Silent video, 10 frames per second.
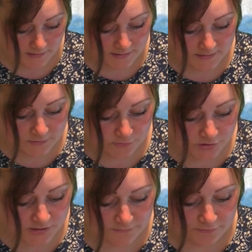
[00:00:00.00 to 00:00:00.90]
a little
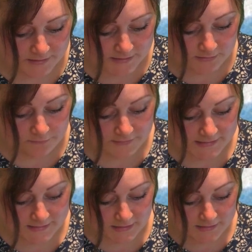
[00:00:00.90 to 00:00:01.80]
shiver of
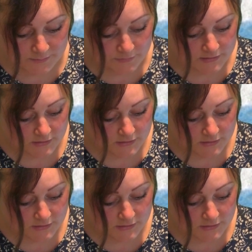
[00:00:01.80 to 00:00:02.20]
excitement